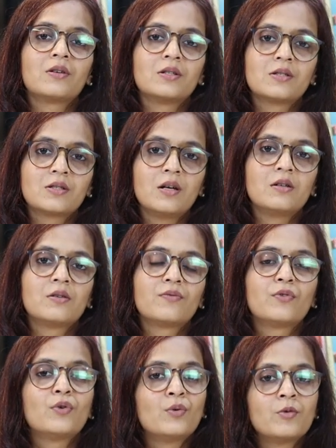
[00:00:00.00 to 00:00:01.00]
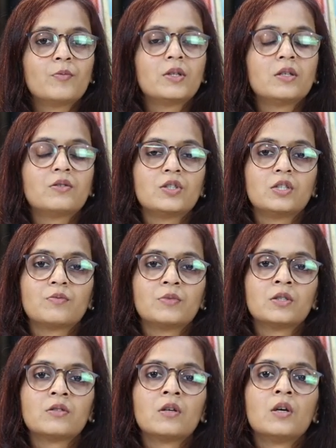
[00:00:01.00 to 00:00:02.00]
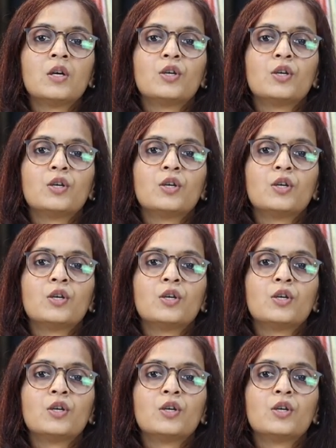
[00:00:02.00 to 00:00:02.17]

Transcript: consult for homeopathic treatment,